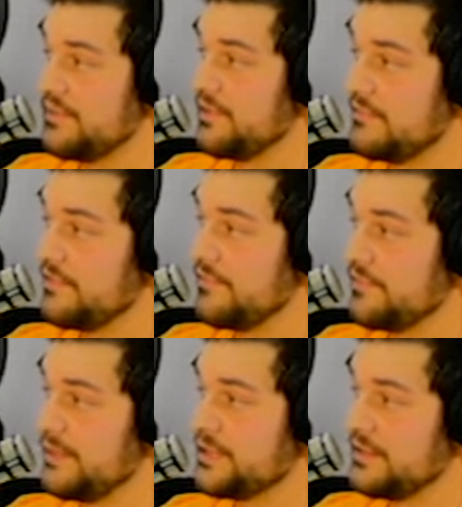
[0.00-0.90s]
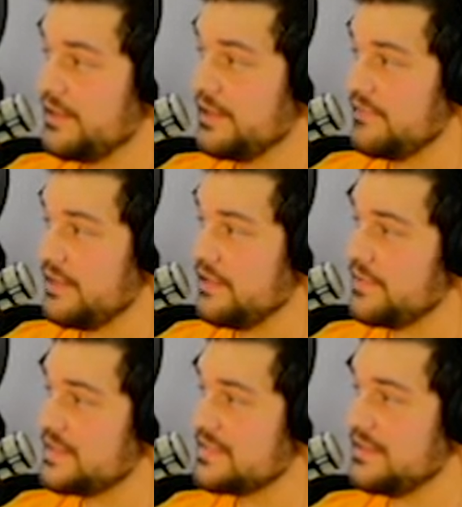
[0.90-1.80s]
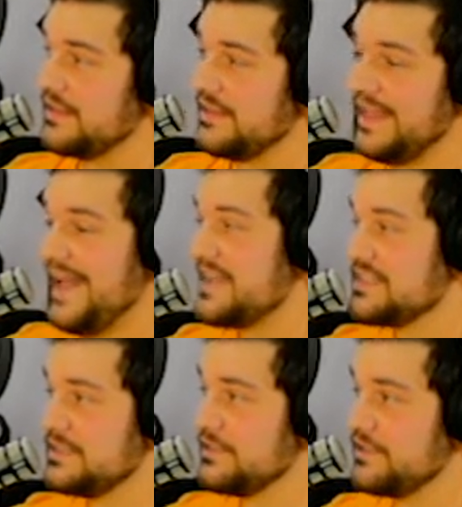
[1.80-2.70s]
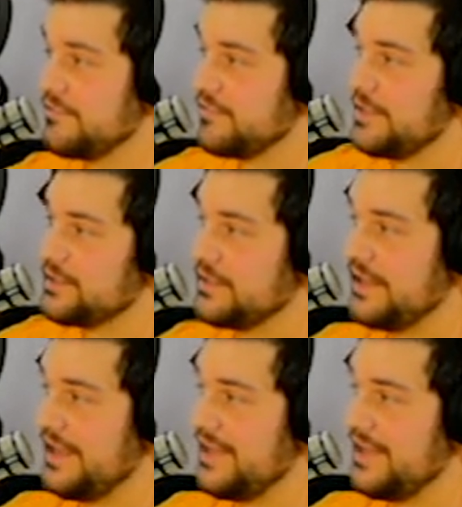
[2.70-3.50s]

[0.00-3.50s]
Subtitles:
whatever information they're giving you is the last good information they had.